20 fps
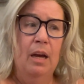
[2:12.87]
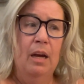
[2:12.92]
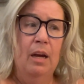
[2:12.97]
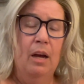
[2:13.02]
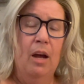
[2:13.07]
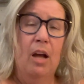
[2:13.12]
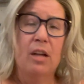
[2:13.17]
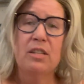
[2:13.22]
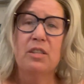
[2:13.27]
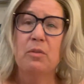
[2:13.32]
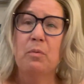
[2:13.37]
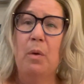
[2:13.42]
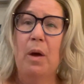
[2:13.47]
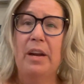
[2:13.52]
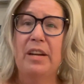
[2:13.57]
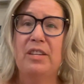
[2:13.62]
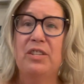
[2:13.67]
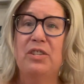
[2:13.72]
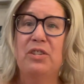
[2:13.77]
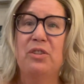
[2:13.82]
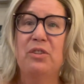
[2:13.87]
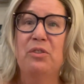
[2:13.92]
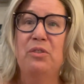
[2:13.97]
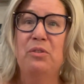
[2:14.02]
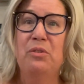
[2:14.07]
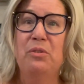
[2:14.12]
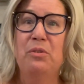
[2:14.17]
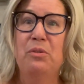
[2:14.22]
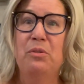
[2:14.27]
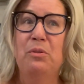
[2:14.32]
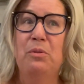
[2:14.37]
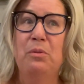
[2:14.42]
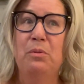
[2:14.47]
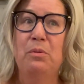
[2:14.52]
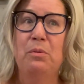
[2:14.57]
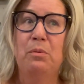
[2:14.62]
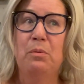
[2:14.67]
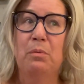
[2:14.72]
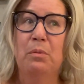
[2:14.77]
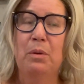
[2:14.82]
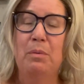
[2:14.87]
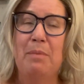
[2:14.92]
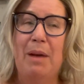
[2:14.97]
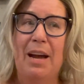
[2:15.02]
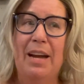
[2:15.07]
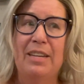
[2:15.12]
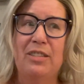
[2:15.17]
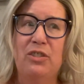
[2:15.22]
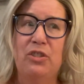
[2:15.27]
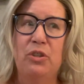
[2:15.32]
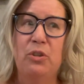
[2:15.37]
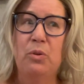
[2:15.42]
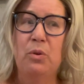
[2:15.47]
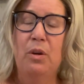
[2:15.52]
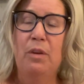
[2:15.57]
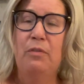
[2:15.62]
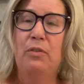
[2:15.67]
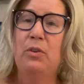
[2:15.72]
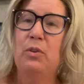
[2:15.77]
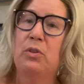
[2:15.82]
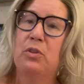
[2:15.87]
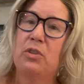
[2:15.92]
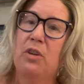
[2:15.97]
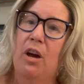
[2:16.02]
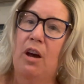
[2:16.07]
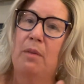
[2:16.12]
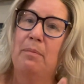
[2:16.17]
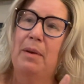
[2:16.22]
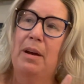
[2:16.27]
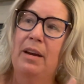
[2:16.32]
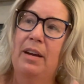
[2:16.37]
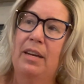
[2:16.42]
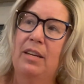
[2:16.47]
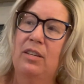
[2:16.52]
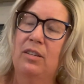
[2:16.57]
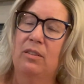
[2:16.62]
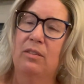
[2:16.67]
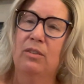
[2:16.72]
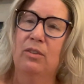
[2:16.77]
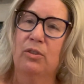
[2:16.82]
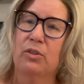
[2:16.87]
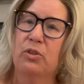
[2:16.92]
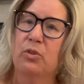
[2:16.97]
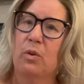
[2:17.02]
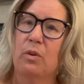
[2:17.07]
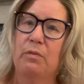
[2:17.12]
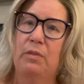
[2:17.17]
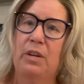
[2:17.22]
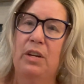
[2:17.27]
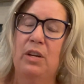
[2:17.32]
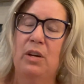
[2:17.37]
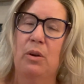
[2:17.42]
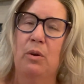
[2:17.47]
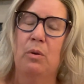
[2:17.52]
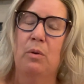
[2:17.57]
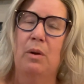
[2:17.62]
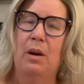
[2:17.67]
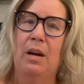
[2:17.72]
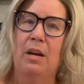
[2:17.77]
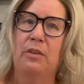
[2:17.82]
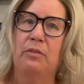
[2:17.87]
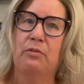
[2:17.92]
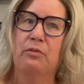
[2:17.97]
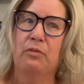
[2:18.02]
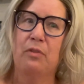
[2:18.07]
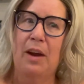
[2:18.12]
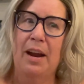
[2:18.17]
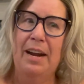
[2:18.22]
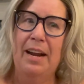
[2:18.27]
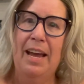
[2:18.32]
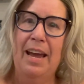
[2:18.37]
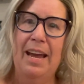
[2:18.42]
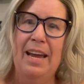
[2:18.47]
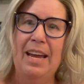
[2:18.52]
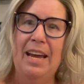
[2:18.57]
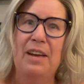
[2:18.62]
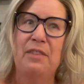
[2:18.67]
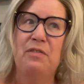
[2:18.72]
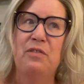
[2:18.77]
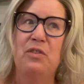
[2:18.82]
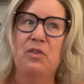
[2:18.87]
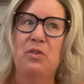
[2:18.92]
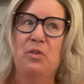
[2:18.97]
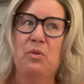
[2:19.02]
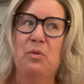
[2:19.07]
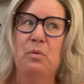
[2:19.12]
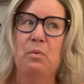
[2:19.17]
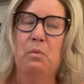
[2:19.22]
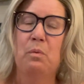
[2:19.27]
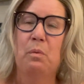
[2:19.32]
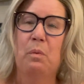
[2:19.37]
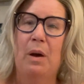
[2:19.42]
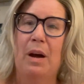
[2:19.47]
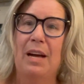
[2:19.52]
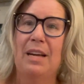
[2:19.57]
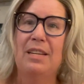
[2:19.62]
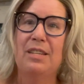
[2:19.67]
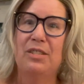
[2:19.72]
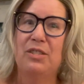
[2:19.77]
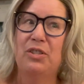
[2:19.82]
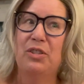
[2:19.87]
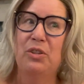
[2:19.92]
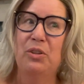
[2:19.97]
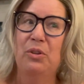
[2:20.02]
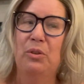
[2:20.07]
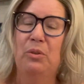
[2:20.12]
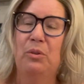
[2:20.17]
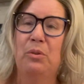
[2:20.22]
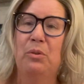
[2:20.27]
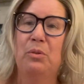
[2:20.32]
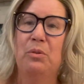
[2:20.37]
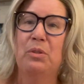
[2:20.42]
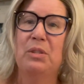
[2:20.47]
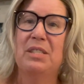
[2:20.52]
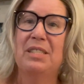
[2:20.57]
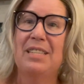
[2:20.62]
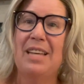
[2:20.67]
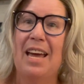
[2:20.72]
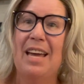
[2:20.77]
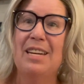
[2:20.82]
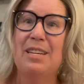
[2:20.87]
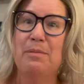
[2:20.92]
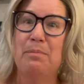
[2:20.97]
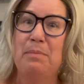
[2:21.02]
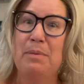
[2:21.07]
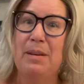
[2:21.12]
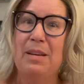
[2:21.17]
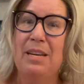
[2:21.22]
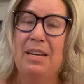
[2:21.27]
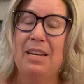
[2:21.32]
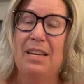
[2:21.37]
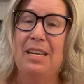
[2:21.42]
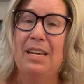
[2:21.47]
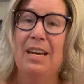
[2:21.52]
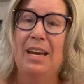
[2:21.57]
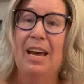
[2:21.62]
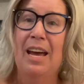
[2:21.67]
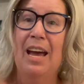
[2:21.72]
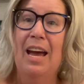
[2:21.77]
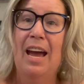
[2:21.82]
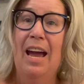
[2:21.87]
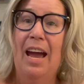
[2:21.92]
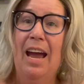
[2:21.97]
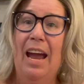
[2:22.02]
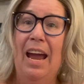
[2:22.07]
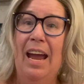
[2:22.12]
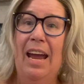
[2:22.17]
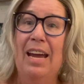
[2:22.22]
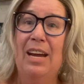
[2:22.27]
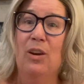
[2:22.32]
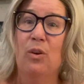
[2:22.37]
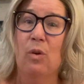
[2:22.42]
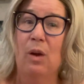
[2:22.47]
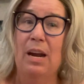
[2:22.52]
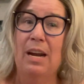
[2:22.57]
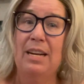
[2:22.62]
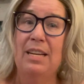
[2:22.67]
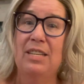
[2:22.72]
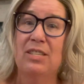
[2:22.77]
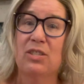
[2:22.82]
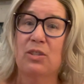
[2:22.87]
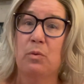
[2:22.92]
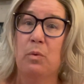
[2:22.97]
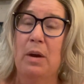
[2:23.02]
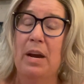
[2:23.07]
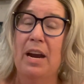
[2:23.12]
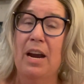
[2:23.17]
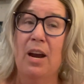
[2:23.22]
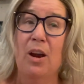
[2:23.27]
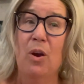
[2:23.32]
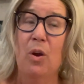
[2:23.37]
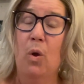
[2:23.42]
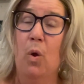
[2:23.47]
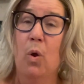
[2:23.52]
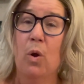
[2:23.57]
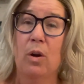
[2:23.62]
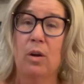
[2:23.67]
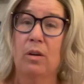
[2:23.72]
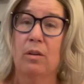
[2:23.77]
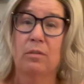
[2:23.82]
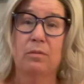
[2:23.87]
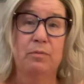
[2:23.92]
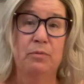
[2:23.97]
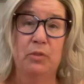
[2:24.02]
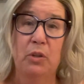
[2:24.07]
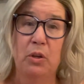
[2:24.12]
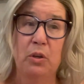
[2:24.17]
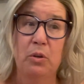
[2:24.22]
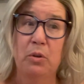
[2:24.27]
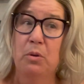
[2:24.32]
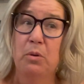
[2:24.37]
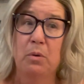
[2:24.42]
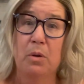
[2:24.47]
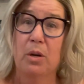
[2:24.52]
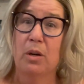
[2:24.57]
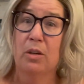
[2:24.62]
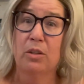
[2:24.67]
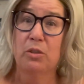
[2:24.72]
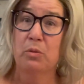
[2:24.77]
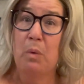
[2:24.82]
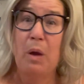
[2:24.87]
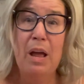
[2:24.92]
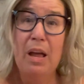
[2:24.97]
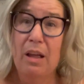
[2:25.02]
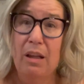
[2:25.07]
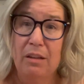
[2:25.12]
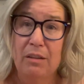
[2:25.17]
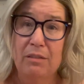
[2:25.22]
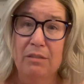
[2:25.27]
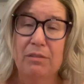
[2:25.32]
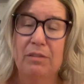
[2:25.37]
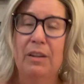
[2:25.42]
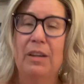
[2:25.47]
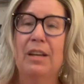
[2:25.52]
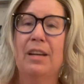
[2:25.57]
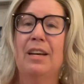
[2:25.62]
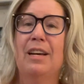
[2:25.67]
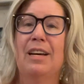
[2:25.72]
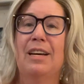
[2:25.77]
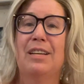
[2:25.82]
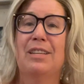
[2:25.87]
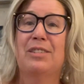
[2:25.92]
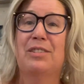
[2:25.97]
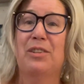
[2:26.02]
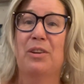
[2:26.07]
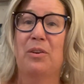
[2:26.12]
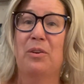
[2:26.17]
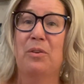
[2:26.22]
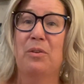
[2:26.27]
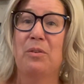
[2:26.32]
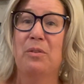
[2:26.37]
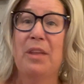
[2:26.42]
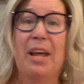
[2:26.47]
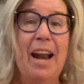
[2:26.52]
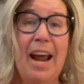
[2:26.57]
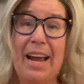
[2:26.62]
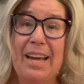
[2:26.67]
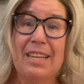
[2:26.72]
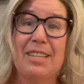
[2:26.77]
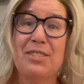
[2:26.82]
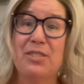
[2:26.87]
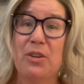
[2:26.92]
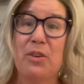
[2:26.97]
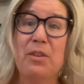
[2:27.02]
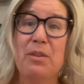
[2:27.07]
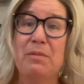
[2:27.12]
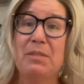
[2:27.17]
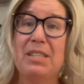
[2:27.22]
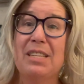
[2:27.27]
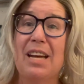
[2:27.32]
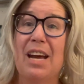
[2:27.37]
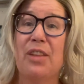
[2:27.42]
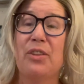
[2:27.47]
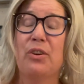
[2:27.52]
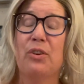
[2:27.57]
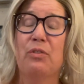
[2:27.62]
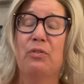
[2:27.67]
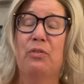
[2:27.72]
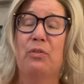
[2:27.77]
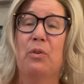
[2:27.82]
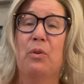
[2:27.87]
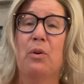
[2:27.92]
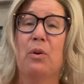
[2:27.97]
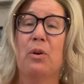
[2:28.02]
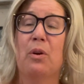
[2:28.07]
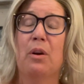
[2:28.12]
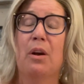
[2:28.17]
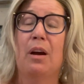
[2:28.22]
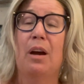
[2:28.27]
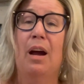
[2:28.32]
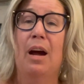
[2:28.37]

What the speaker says: Also wanted to remind you, if you saw my little short video on Friday, if you want to send me a granny square or 2 or 12 so that I can sew them together for